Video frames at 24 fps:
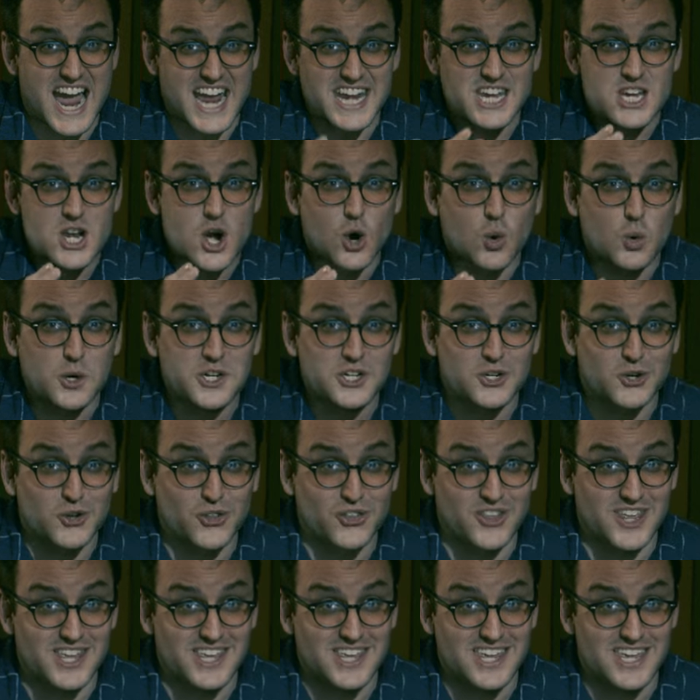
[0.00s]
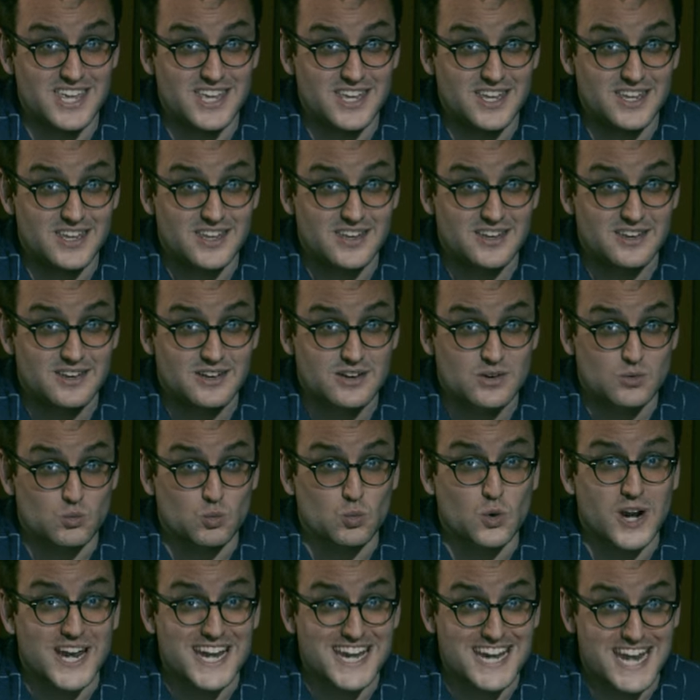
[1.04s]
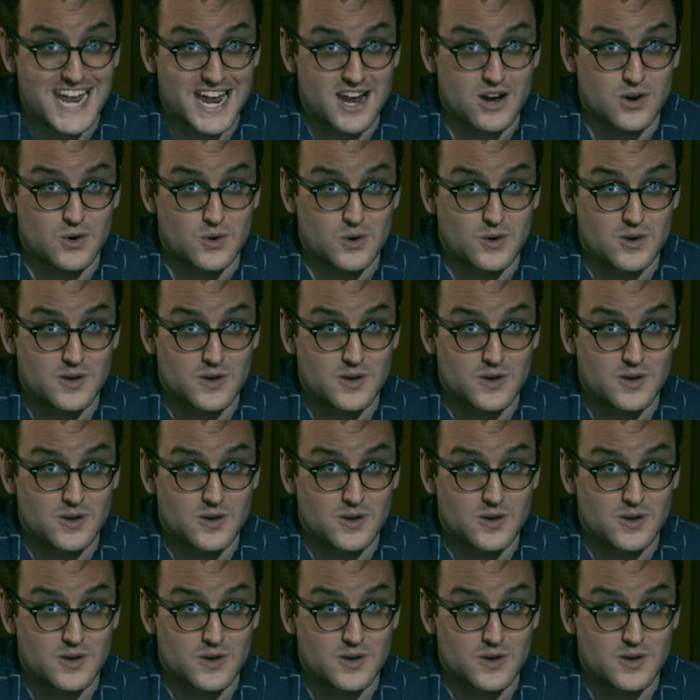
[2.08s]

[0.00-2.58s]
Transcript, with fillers: I know what you're thinking right now.